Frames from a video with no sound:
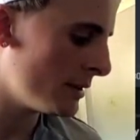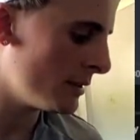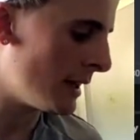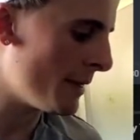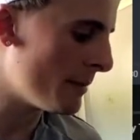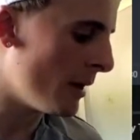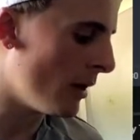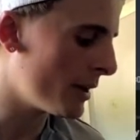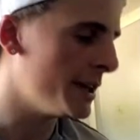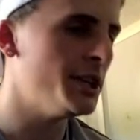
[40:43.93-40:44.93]
let the
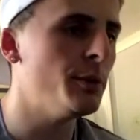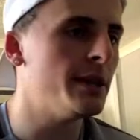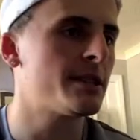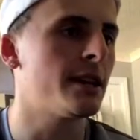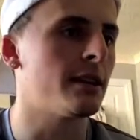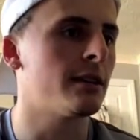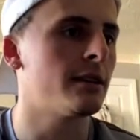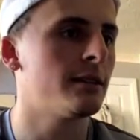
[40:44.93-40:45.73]
market do its thing.